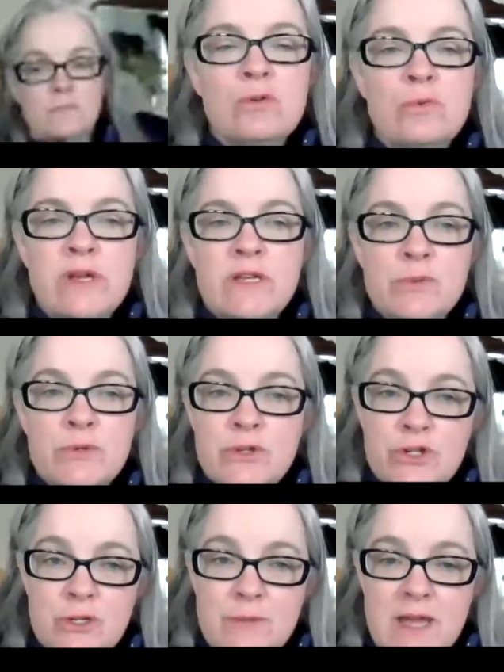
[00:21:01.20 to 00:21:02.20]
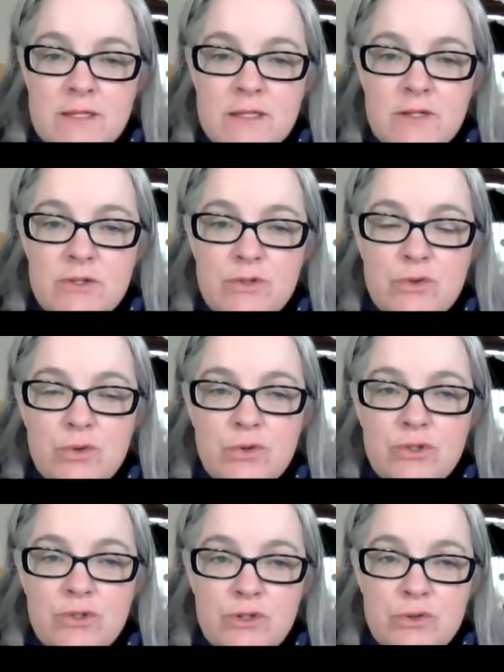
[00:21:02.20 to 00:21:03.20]
weeks was your gymnastics school
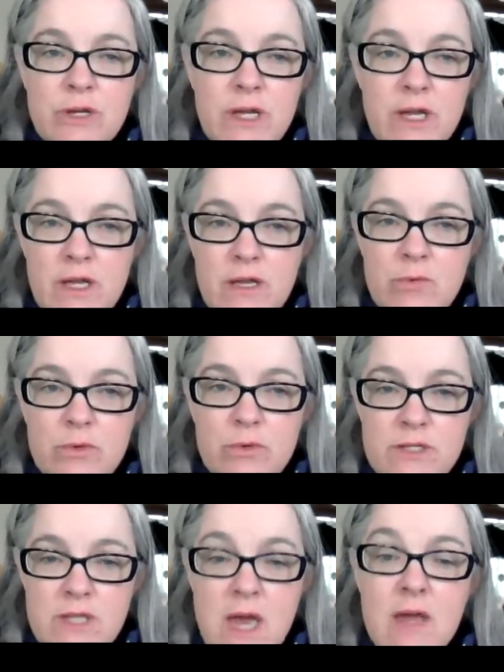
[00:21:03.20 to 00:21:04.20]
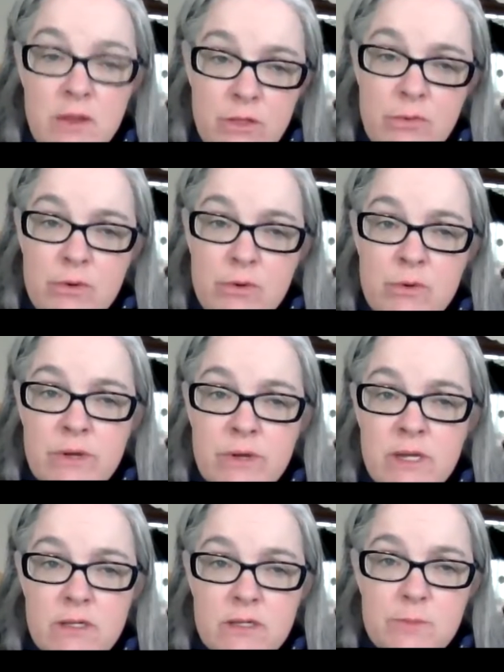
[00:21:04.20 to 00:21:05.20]
doing it? Was that a
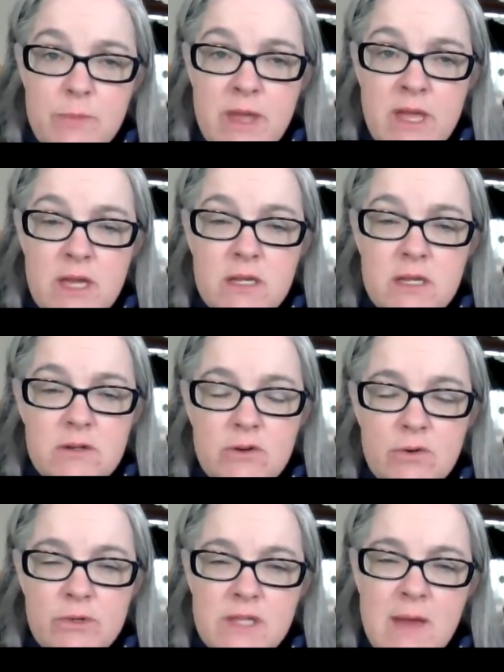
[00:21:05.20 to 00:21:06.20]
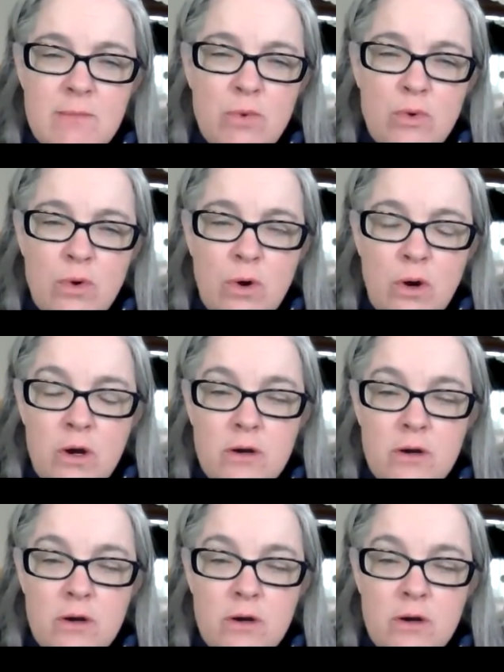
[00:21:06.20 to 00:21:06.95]
3-week span, or was that more?